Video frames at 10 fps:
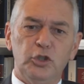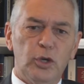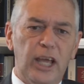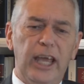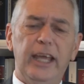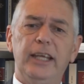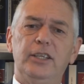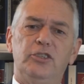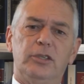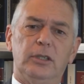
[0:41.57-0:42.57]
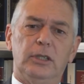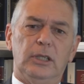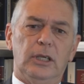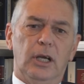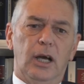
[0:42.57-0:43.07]
your age,
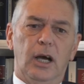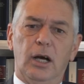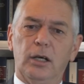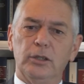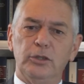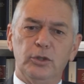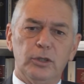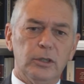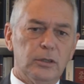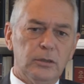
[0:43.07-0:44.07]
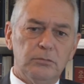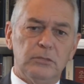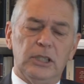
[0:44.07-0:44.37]
your